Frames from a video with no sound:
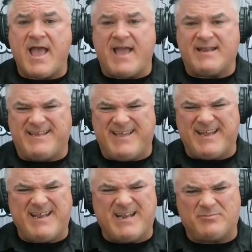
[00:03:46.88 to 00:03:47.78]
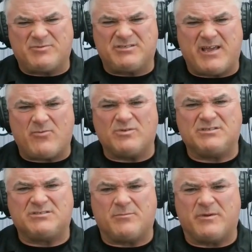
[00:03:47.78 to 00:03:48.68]
and getting upset when
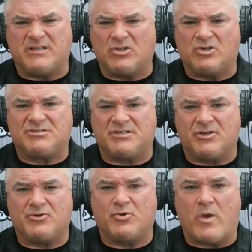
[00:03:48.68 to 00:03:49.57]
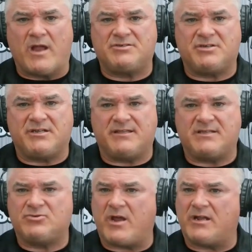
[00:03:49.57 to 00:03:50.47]
somebody looks in their direction and they
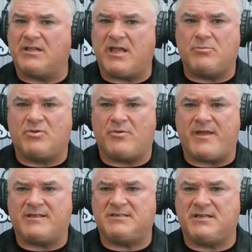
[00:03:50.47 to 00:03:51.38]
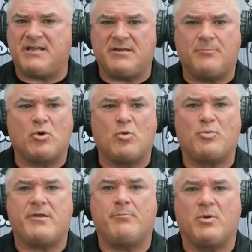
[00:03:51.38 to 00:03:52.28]
try to label them as an
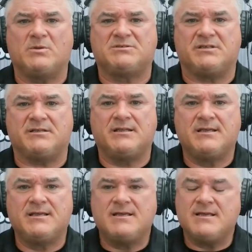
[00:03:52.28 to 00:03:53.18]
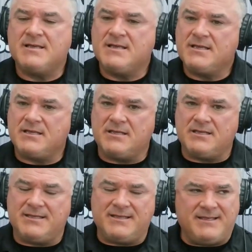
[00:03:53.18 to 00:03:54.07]
inappropriate person.
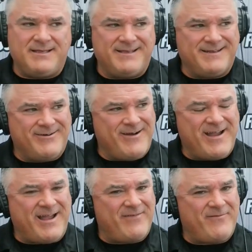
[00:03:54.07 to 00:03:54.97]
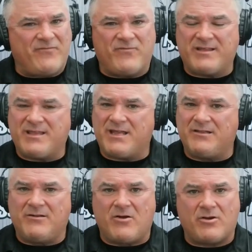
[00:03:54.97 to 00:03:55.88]
You know, I find that a
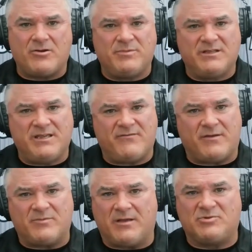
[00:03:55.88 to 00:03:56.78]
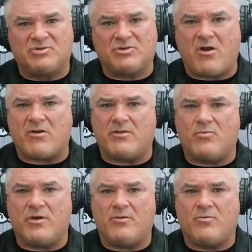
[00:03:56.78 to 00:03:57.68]
little hard to believe. I'm sorry.
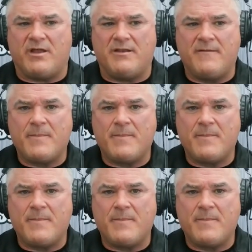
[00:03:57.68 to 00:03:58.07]
When